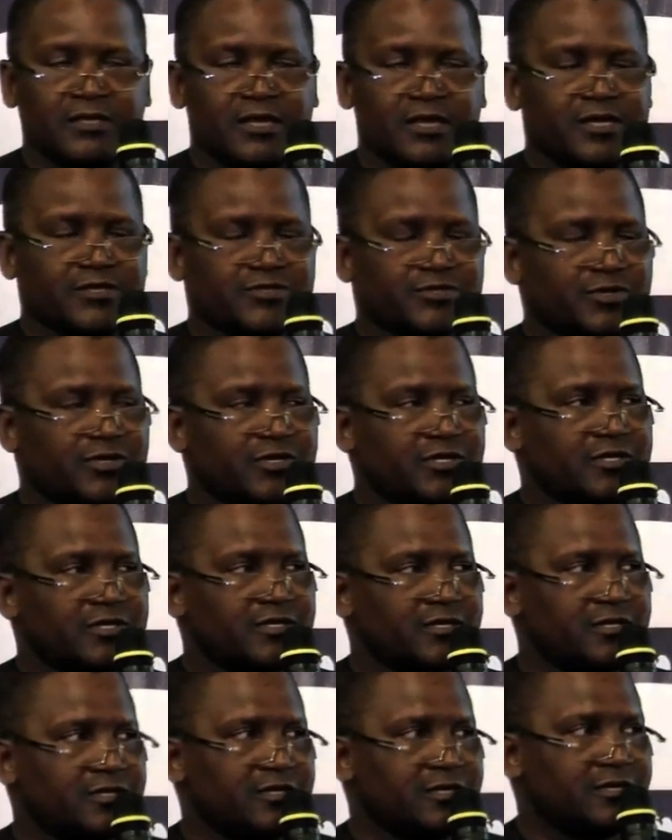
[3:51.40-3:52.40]
they
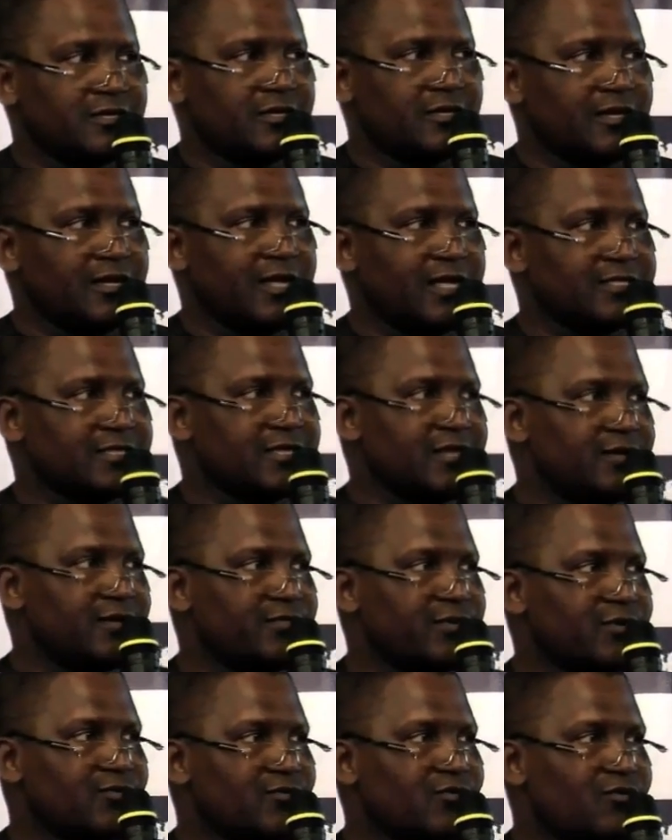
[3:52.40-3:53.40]
actually let
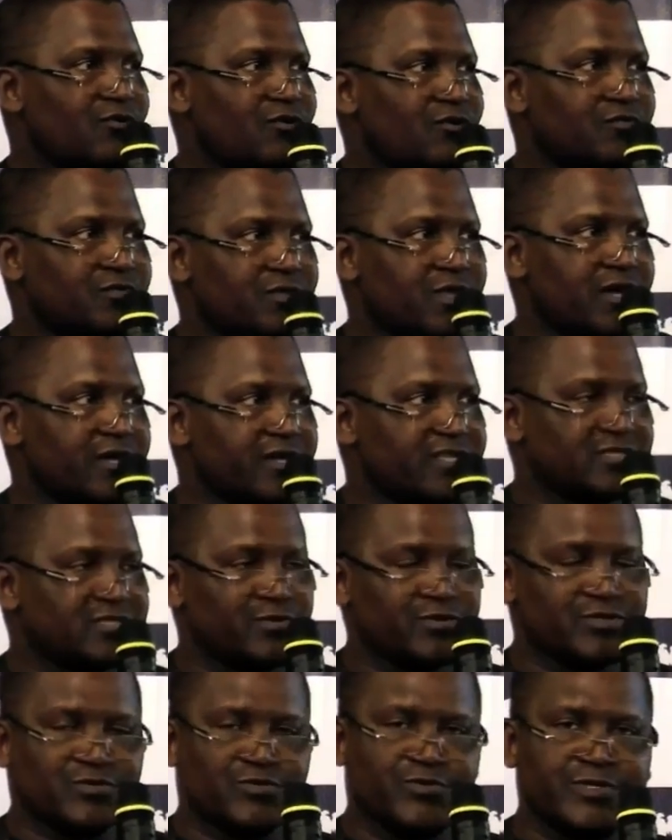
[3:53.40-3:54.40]
government go of their
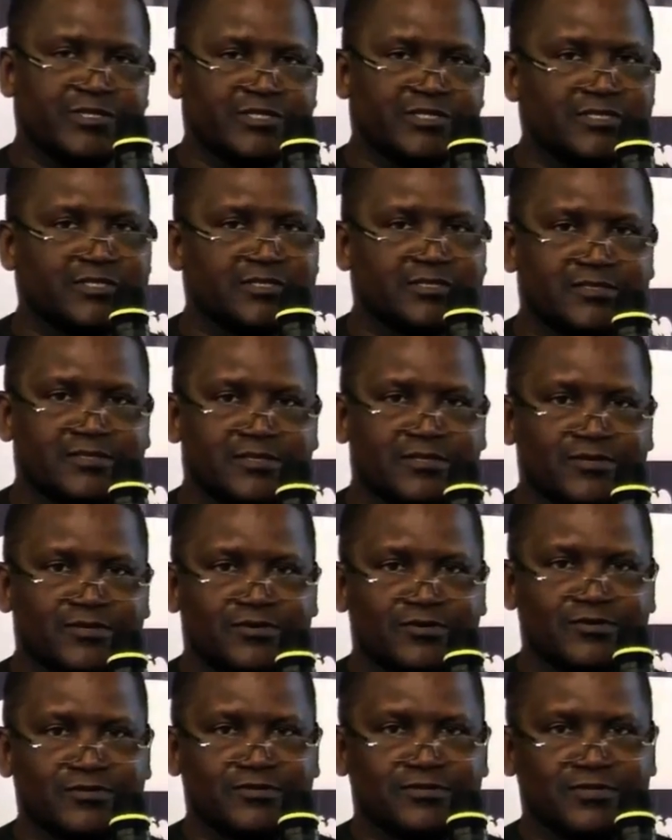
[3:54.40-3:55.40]
responsibilities. You
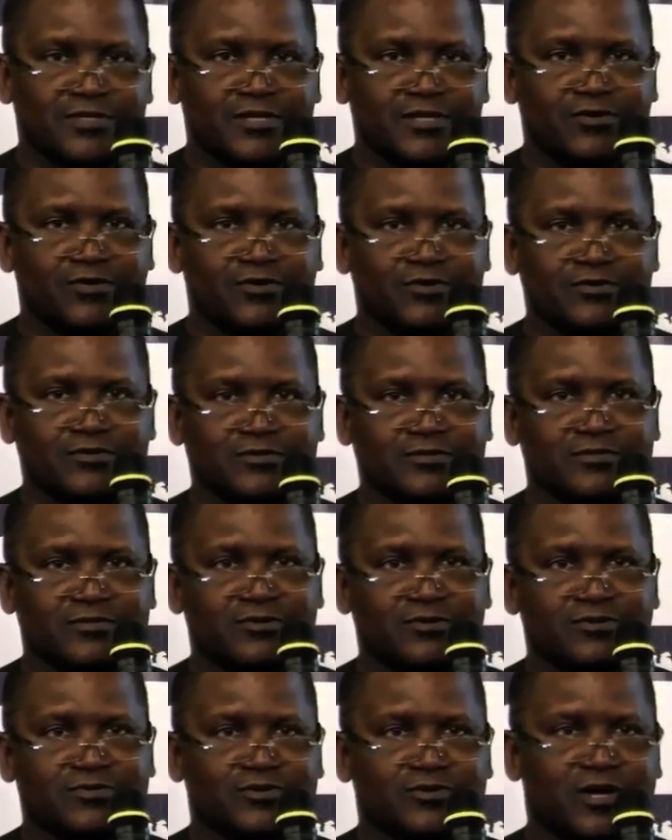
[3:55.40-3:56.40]
know, they
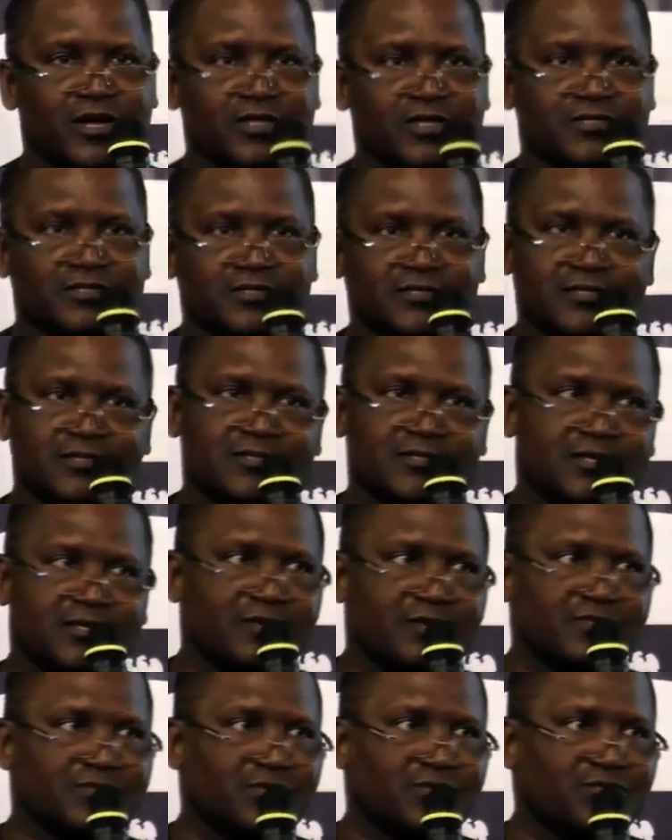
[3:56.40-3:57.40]
hold on to us in
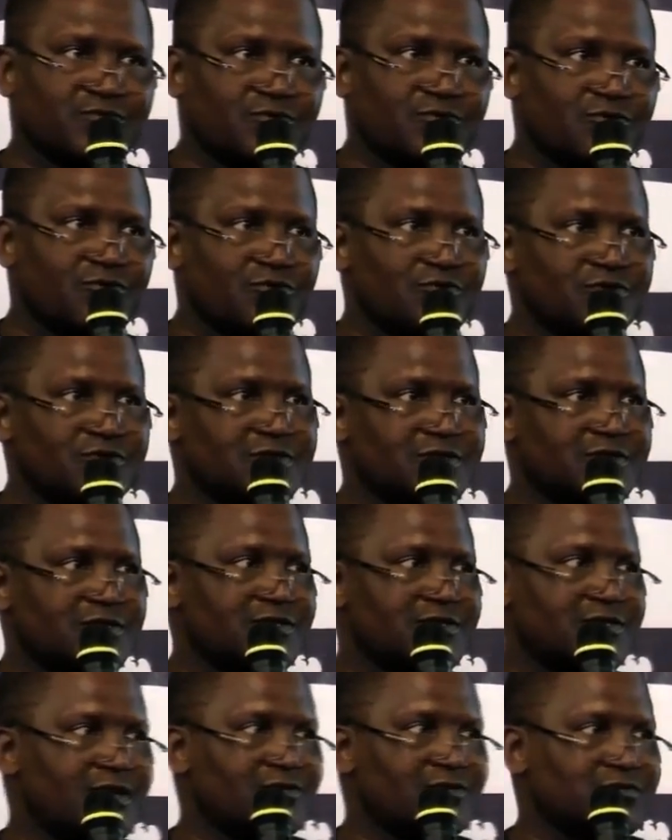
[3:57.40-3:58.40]
terms of roads,
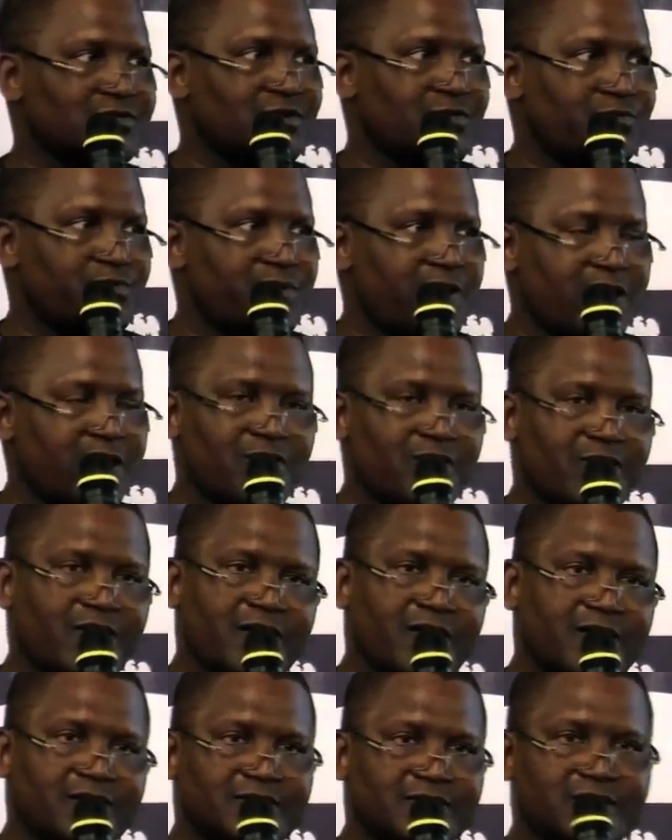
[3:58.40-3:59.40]
in terms of
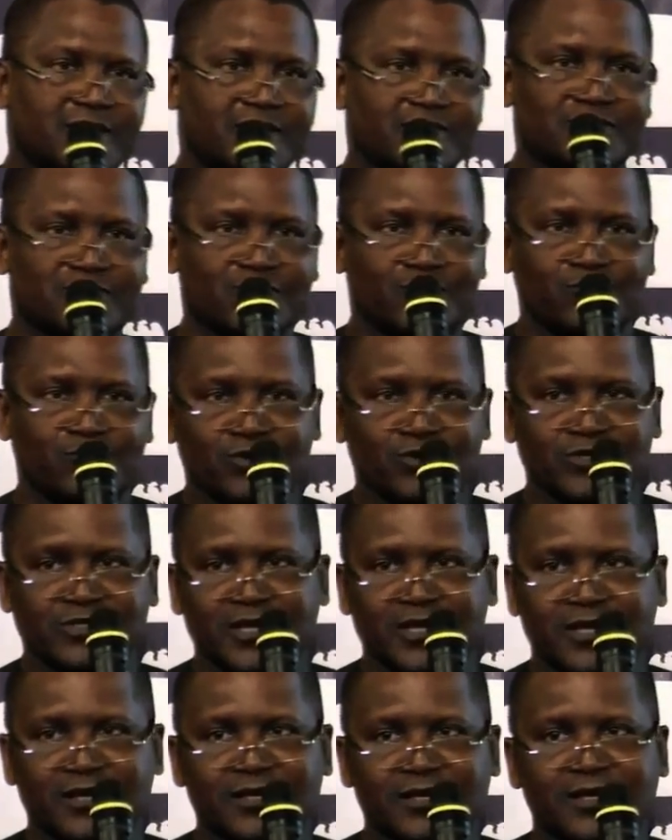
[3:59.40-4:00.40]
power, in terms of
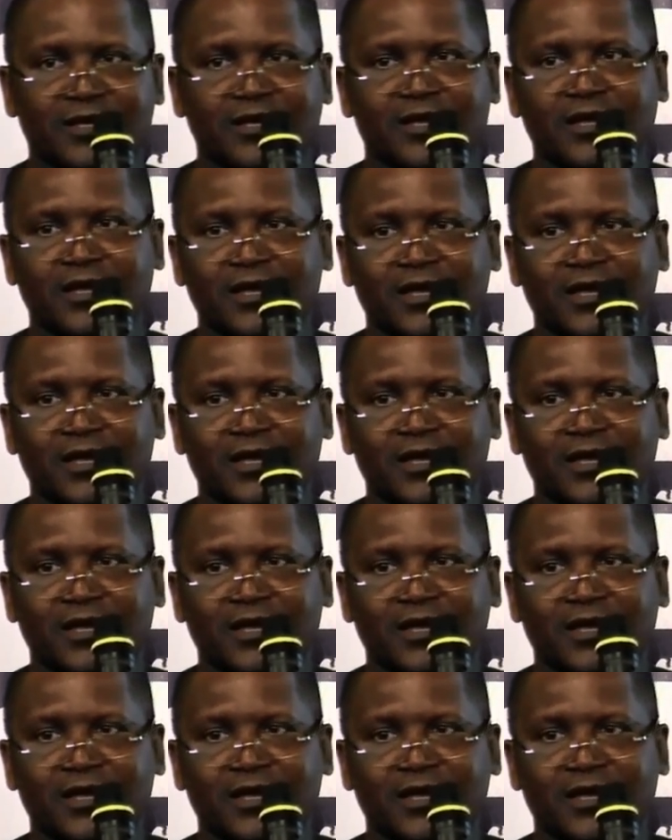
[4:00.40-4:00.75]
water,